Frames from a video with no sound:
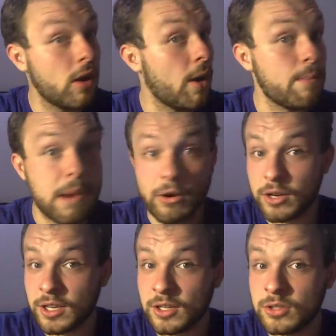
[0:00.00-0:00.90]

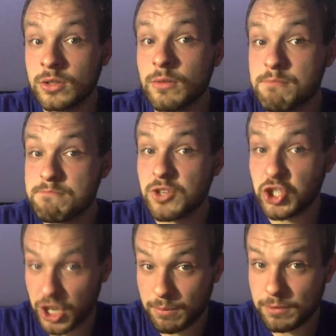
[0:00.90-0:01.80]

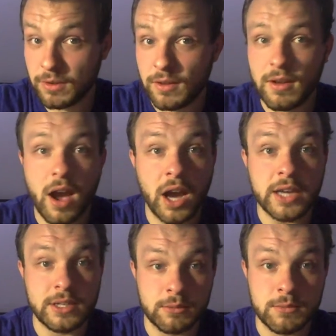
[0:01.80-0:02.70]
American-shipped
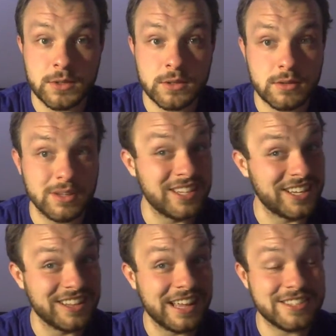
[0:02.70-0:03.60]
items that
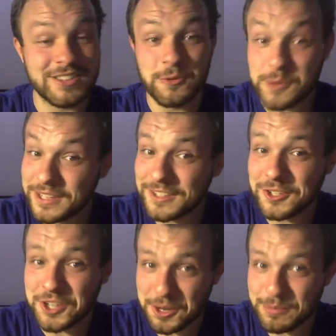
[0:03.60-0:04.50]
take less than a week to
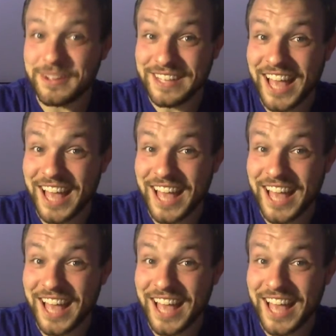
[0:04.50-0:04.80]
ship,